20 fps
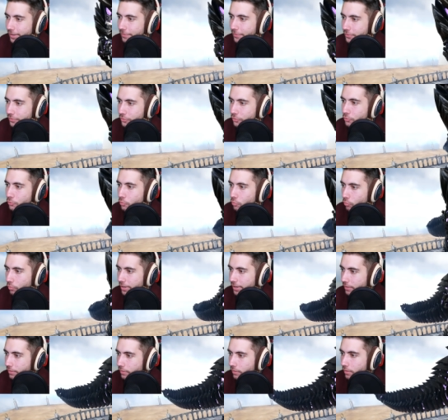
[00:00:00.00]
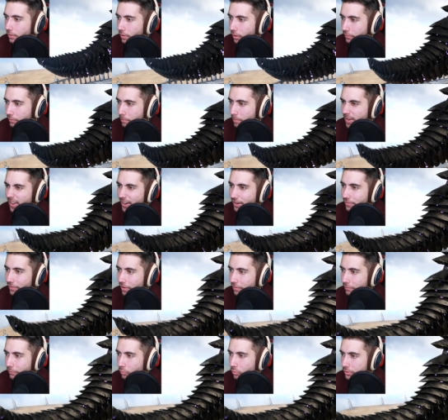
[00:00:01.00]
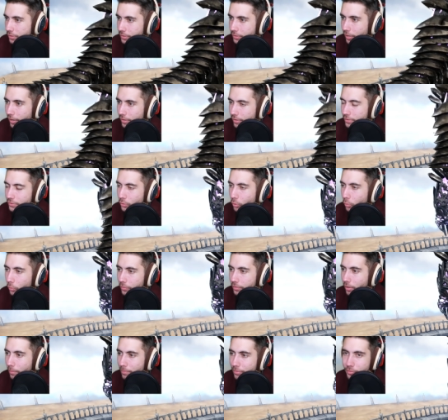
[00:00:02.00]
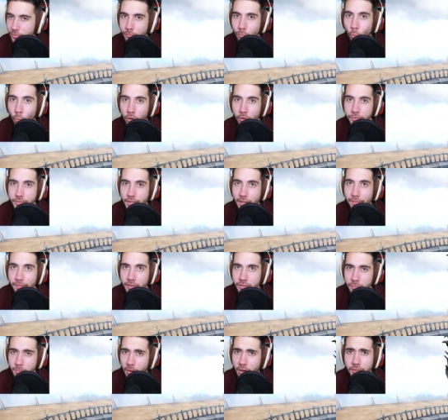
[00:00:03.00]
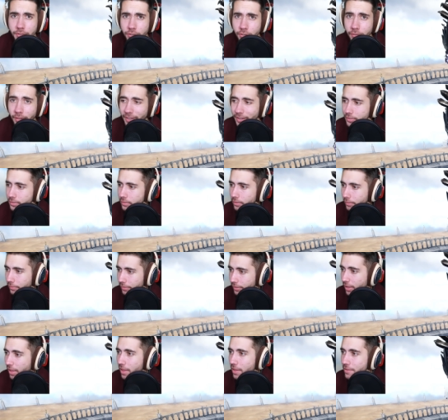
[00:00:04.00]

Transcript: at the strength on the back of that Forest Titan. He's holding up the world's heaviest monster like it's nothing.